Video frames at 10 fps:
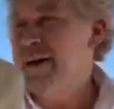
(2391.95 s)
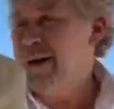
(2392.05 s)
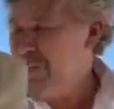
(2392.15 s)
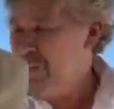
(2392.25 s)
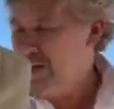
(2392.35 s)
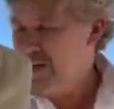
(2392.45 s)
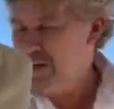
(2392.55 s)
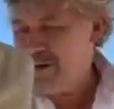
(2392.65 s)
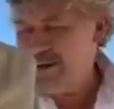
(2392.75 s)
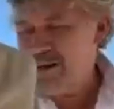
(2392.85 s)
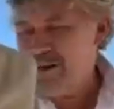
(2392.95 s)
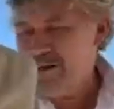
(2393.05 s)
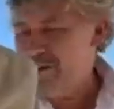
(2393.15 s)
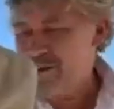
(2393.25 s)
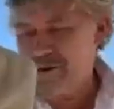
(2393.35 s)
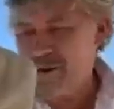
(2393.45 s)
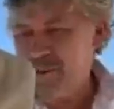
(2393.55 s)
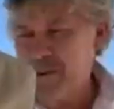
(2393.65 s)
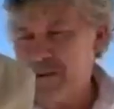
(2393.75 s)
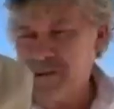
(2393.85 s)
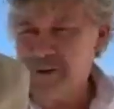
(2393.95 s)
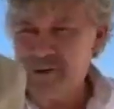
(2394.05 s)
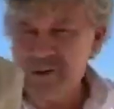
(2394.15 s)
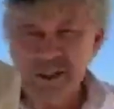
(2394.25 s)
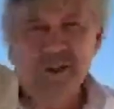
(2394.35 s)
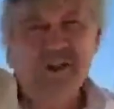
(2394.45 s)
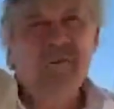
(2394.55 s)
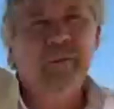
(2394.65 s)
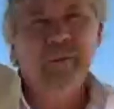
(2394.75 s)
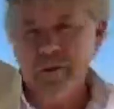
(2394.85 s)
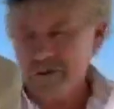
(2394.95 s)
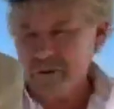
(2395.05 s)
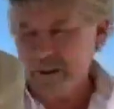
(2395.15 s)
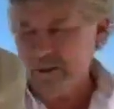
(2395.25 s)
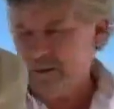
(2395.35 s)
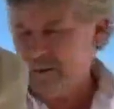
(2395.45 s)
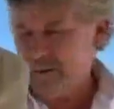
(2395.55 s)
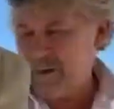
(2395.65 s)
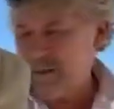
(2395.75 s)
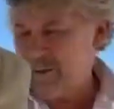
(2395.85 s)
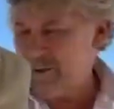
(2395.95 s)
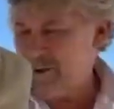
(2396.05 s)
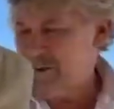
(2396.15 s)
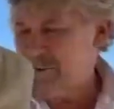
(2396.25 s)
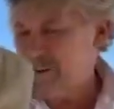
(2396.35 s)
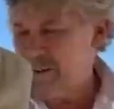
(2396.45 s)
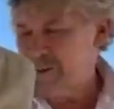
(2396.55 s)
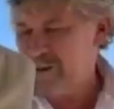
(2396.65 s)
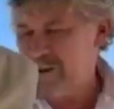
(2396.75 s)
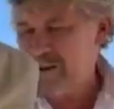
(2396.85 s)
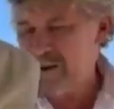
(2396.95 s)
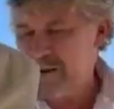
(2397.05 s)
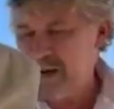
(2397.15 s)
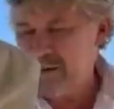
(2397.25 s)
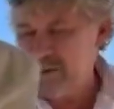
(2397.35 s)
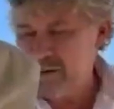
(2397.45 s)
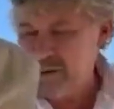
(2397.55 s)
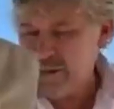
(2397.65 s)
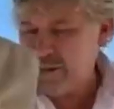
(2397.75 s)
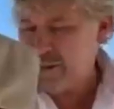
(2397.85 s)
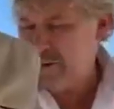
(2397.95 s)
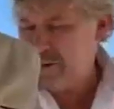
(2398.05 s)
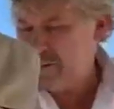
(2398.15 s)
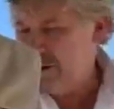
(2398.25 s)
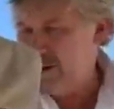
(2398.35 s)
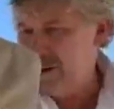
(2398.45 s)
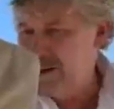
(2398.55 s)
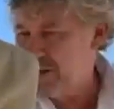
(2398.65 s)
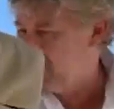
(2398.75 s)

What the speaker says: But I don't think it's not because the chairs come loose or anything like that, because there's definitely no sign of that anywhere around there.